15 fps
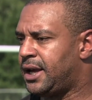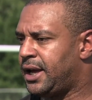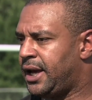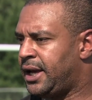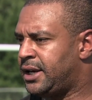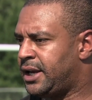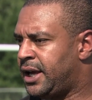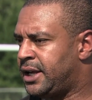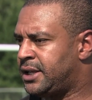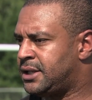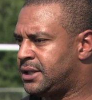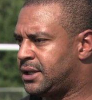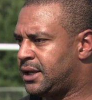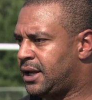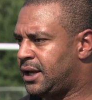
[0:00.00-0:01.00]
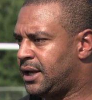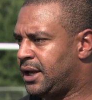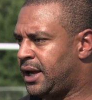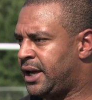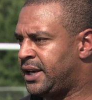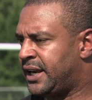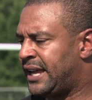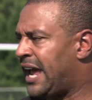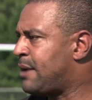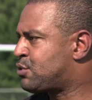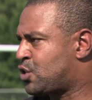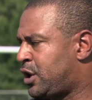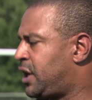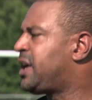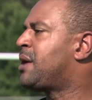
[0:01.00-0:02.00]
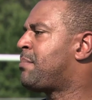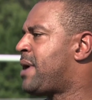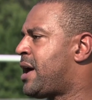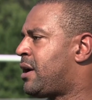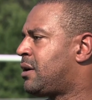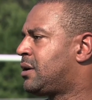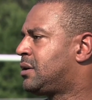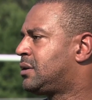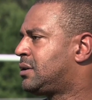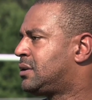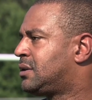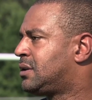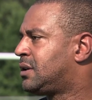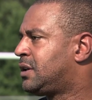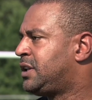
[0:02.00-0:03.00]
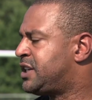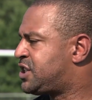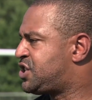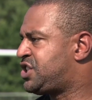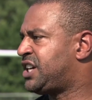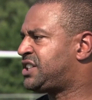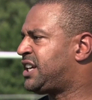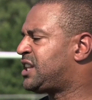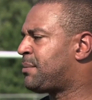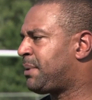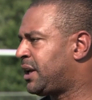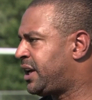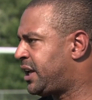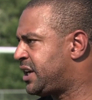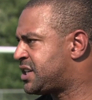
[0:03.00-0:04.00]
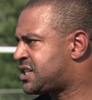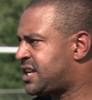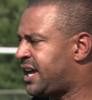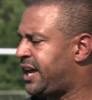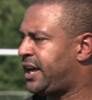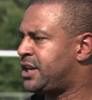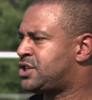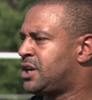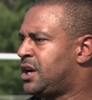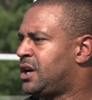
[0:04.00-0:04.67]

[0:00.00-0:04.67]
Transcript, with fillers: And, and the game's going to get better. This is just at the beginning stage.